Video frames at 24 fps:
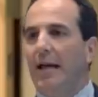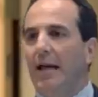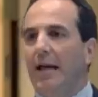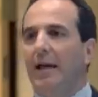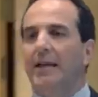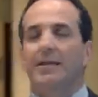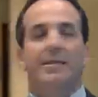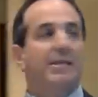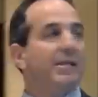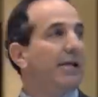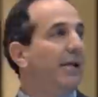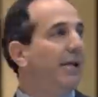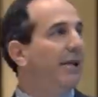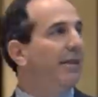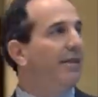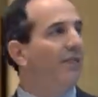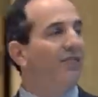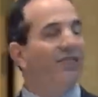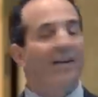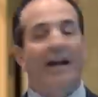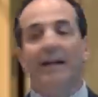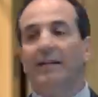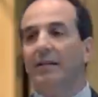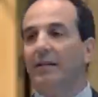It's the
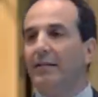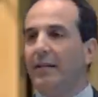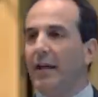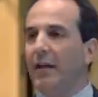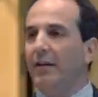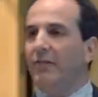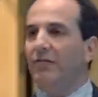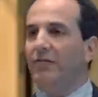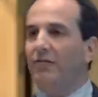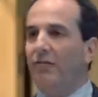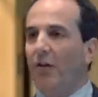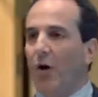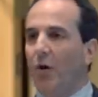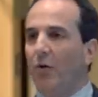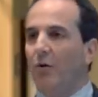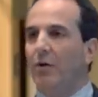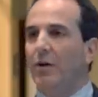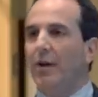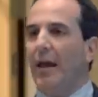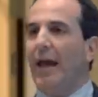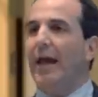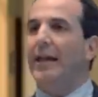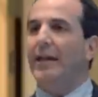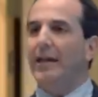fact that they
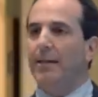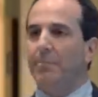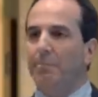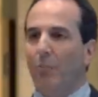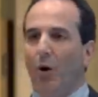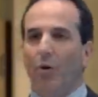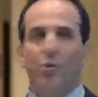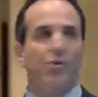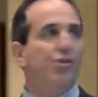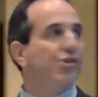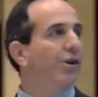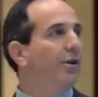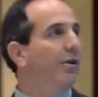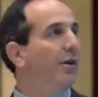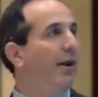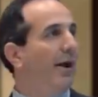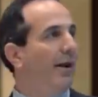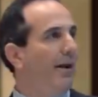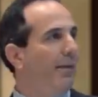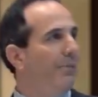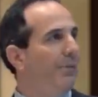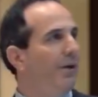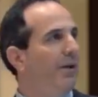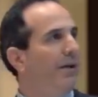evoke an emotion.
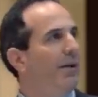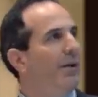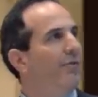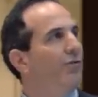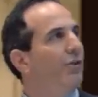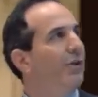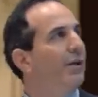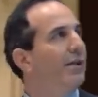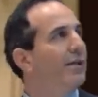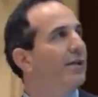And I'm going to give you an